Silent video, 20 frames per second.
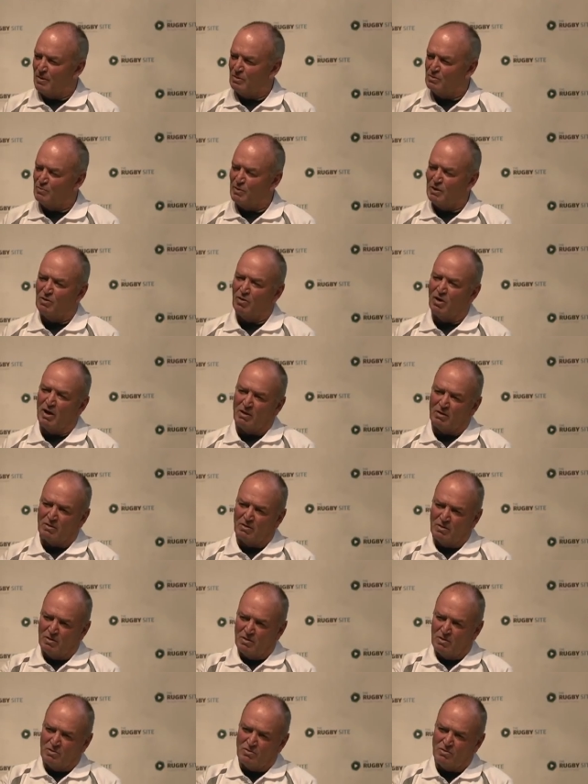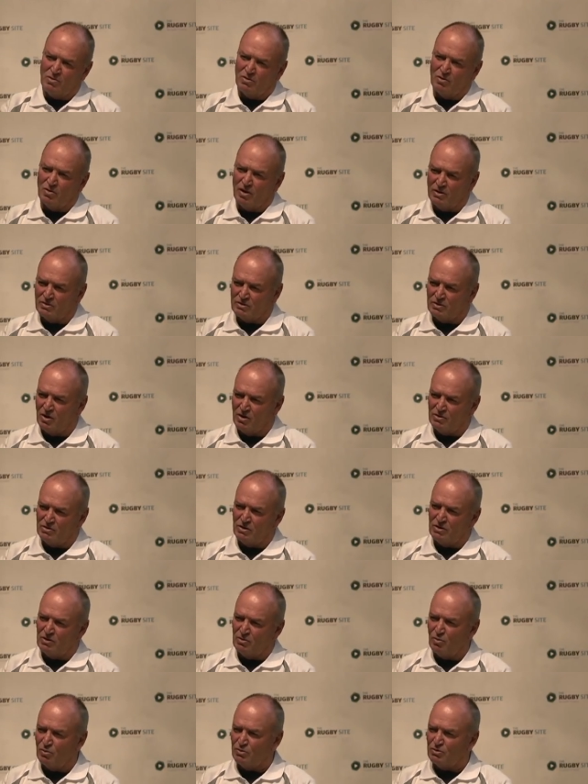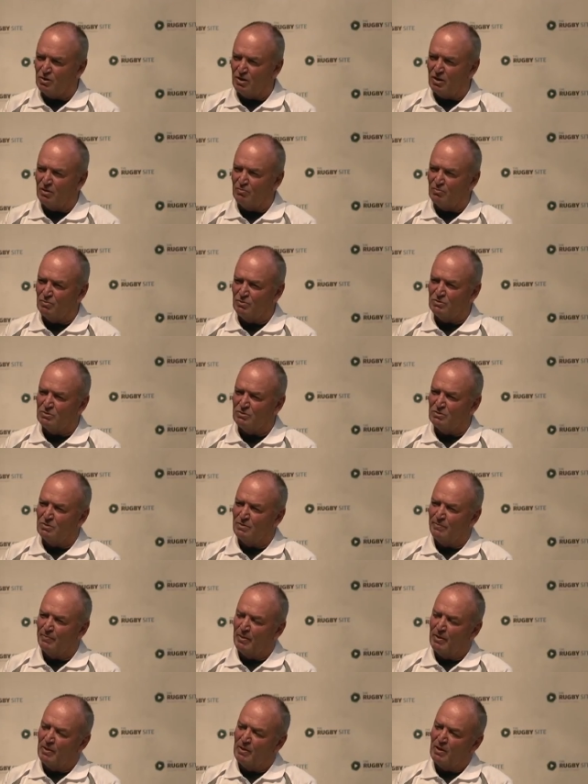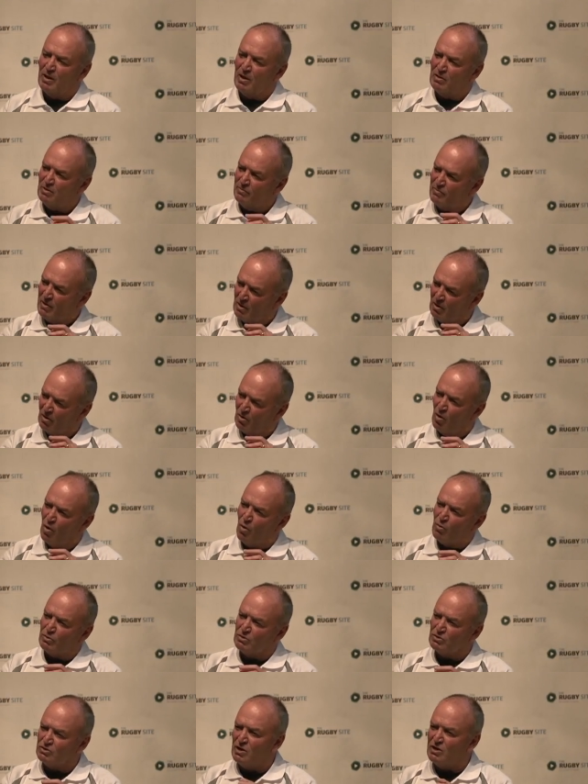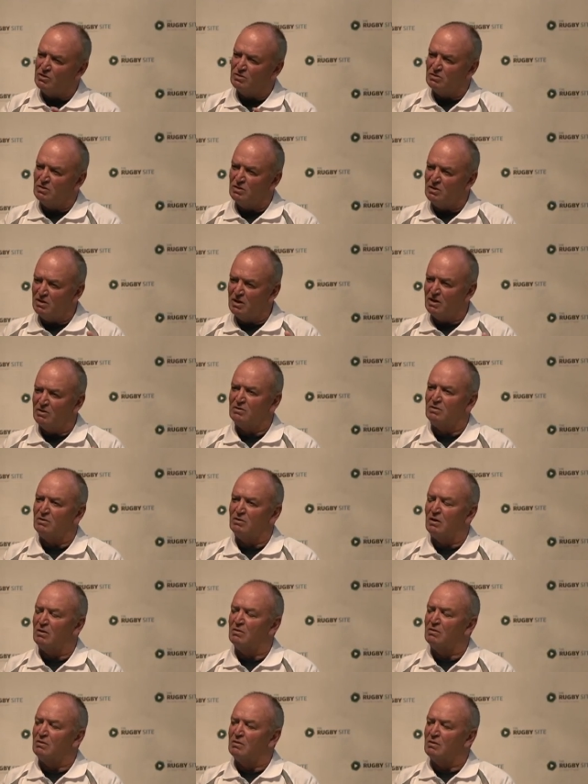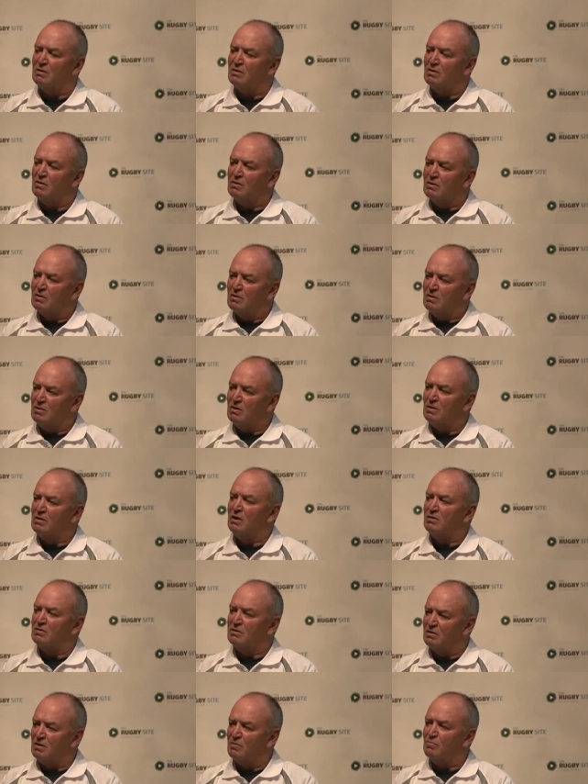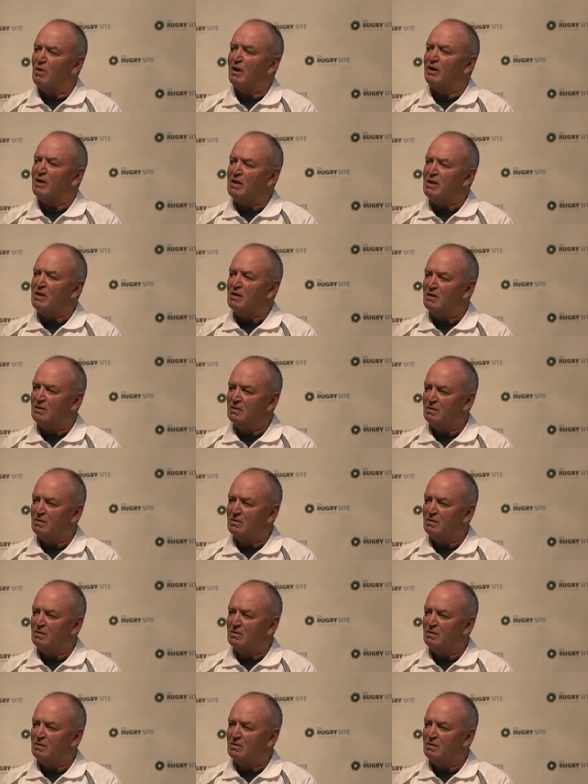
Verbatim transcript: It's a bit like you guys coaching your teams, and you've had a long season. You get to the money.